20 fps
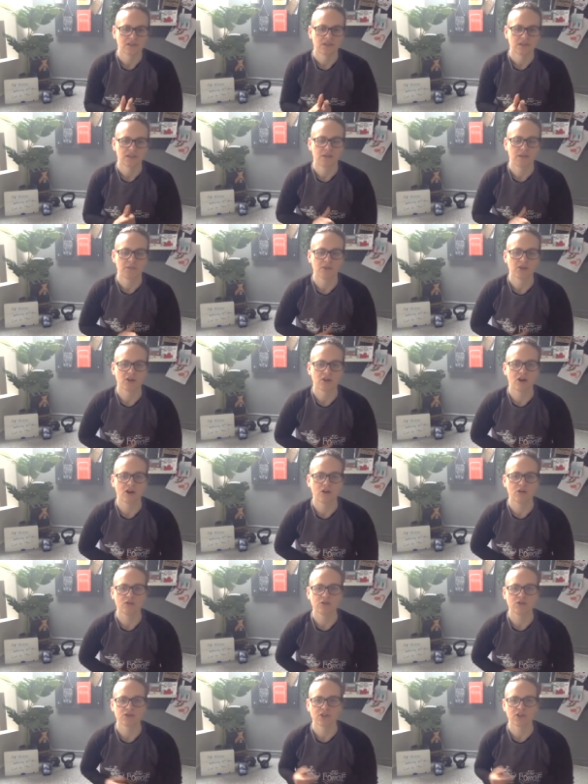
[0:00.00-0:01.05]
Here we
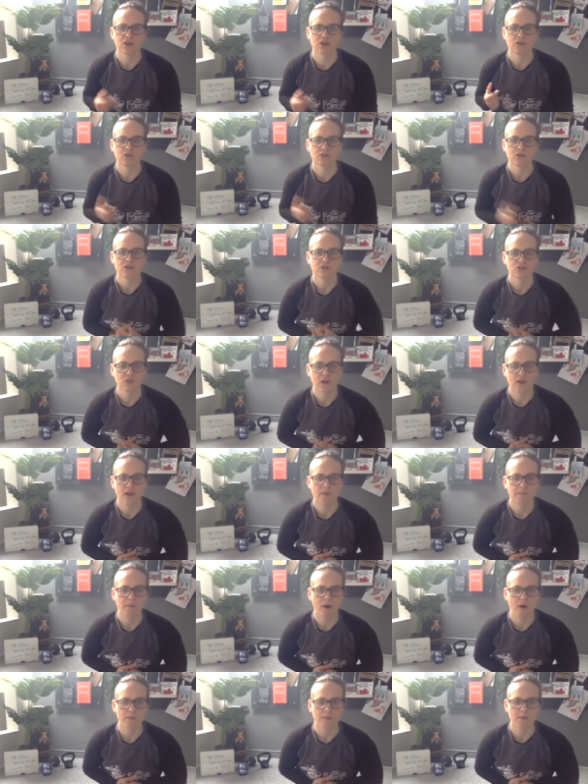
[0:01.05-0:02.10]
go. So, 12
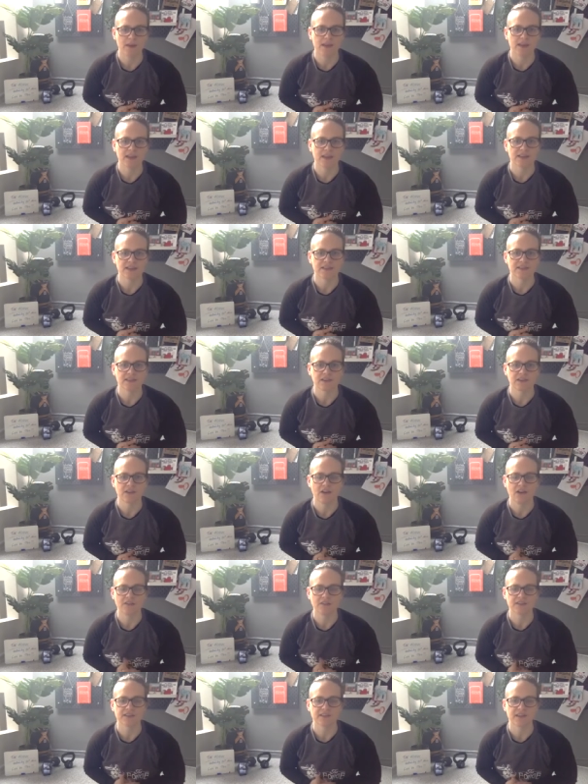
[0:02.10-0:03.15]
burpees. You'll
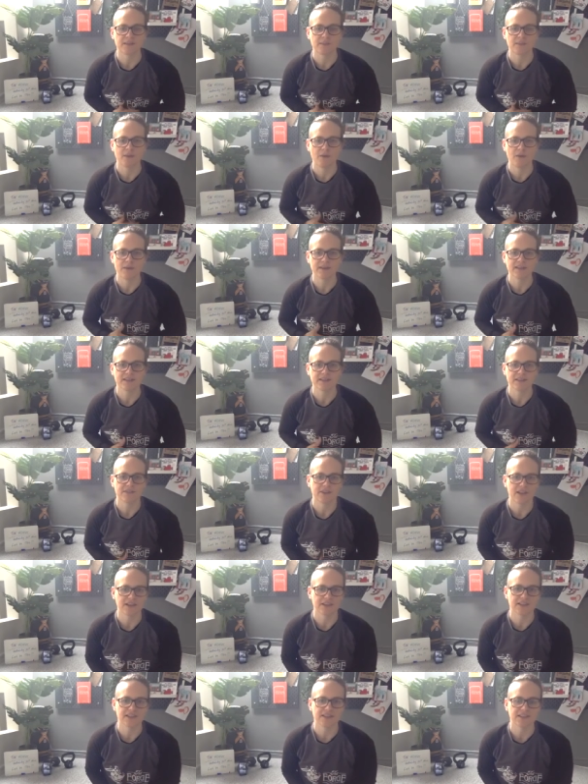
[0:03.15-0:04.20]
not have to see burpees the
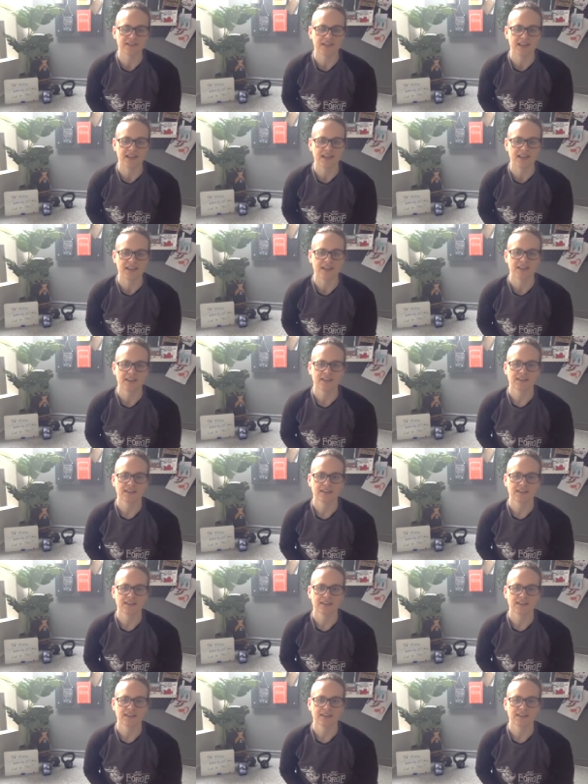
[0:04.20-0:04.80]
rest of the day.